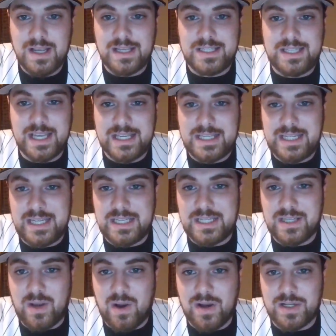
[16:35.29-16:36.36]
60
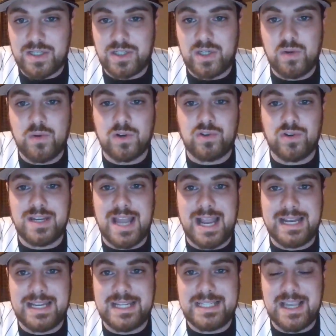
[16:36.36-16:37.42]
starts,
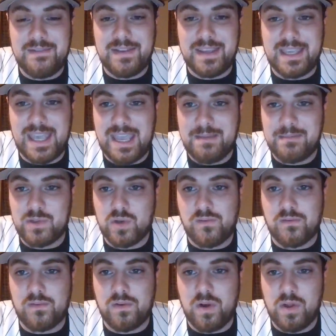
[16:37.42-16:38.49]
297 games
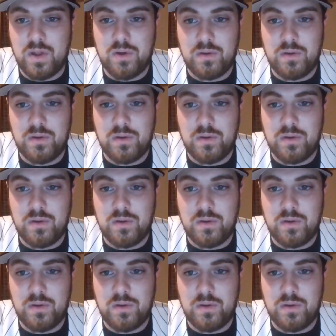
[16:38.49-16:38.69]
overall,